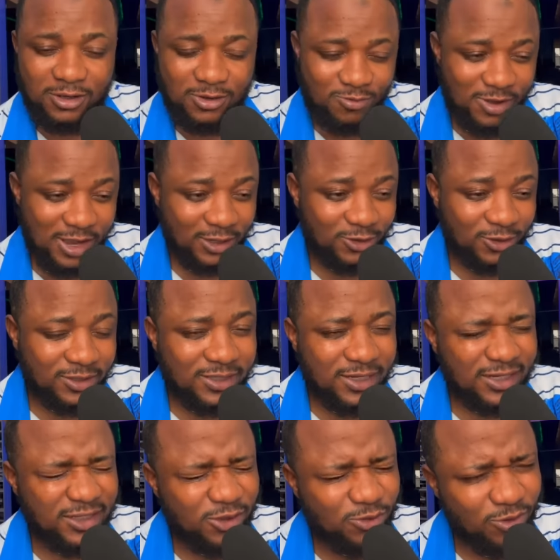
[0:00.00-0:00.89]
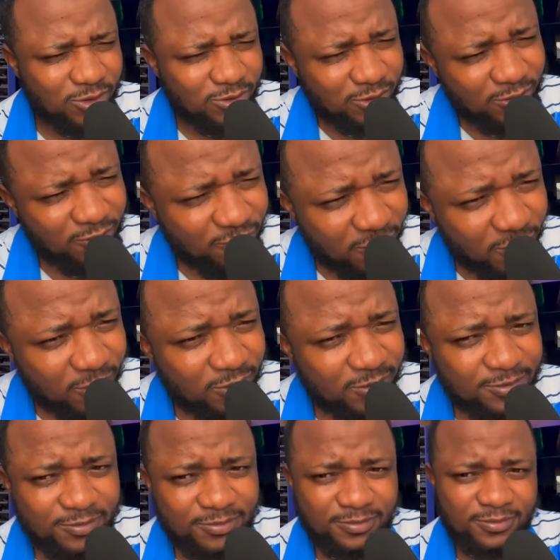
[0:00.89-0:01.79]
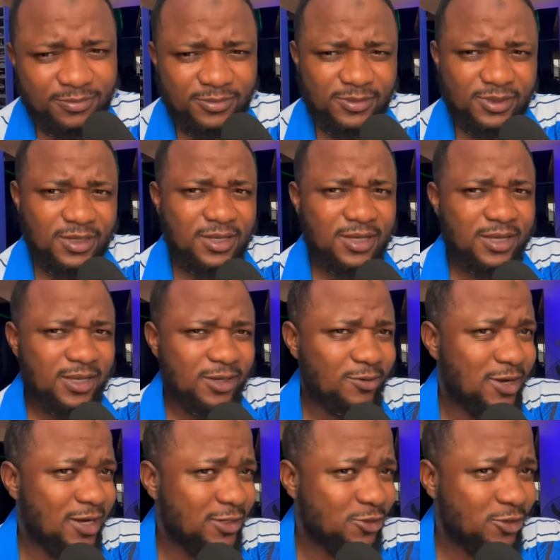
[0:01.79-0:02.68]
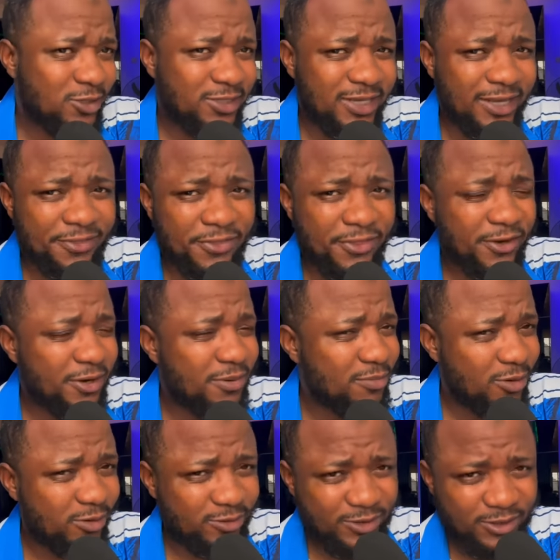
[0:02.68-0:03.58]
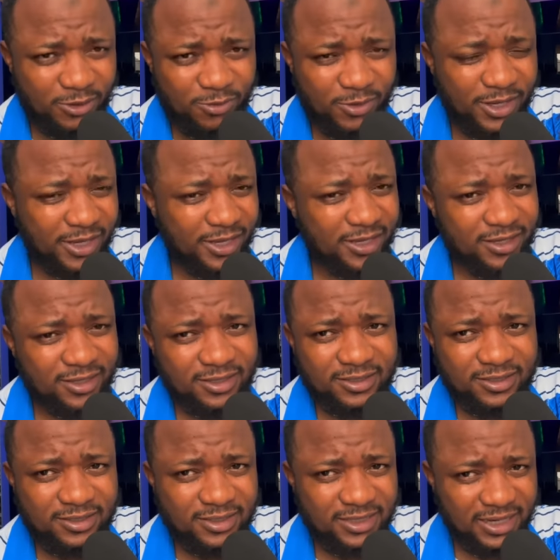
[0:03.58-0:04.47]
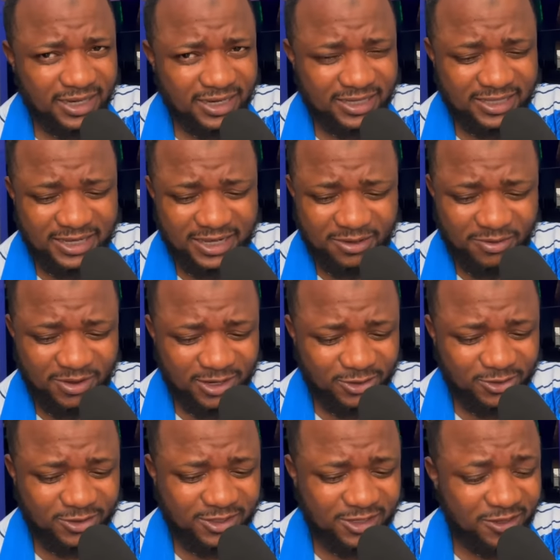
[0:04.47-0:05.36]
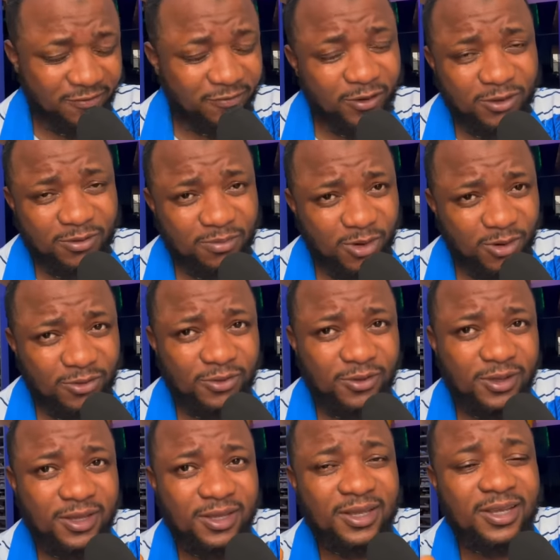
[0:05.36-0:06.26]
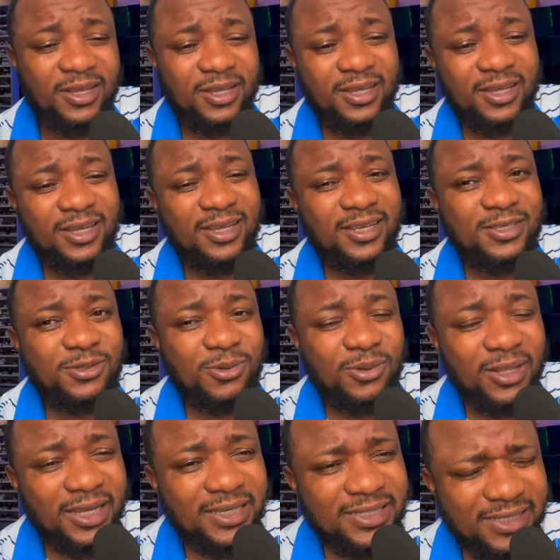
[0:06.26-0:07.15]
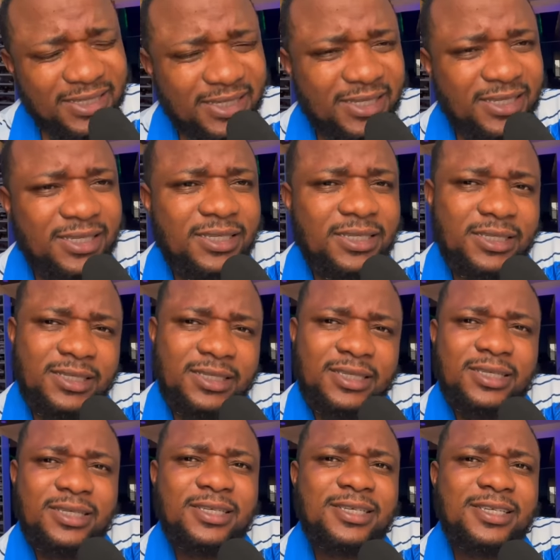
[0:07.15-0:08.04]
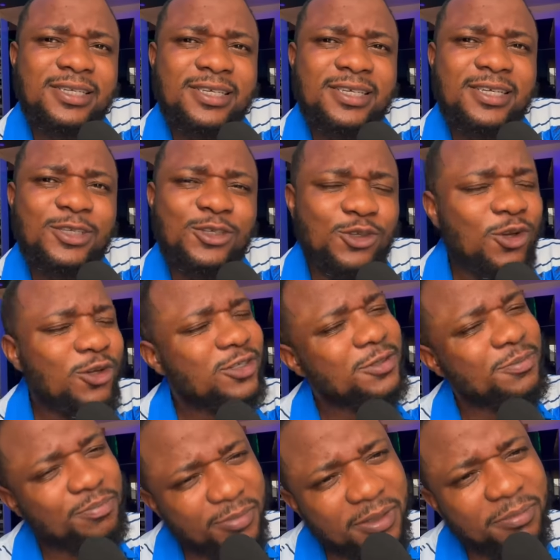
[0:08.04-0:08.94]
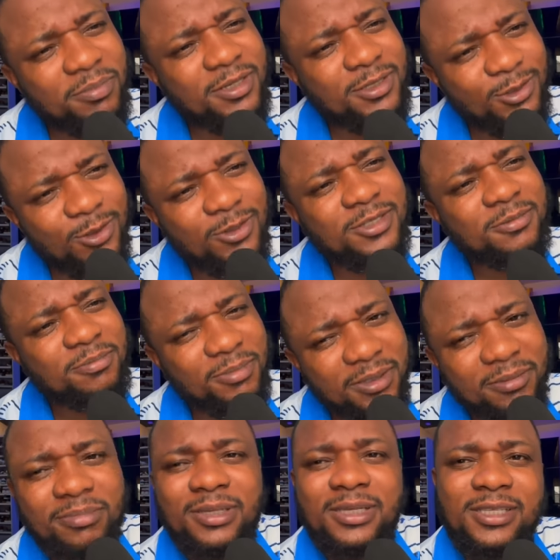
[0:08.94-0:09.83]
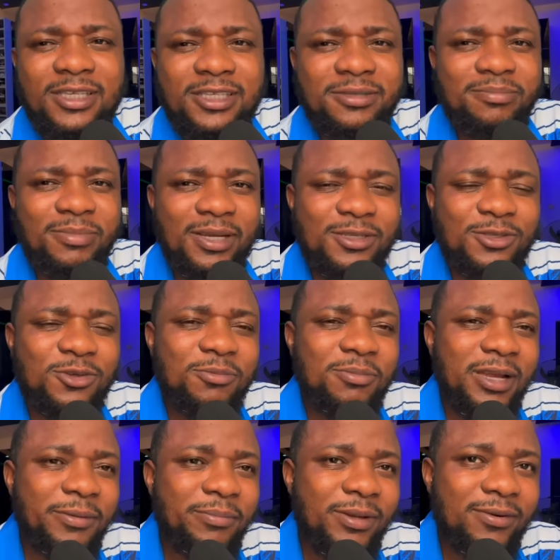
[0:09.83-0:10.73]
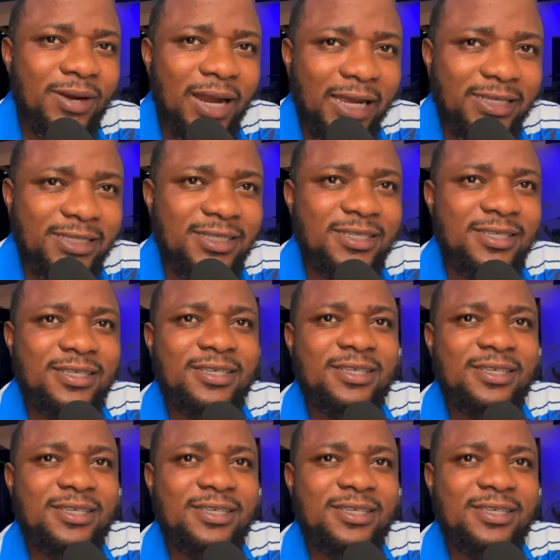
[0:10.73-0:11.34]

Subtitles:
We are just starting 2024. We are just 3 months away. And we are just in the fourth month. So let's see. Just maybe, this pastor might be right.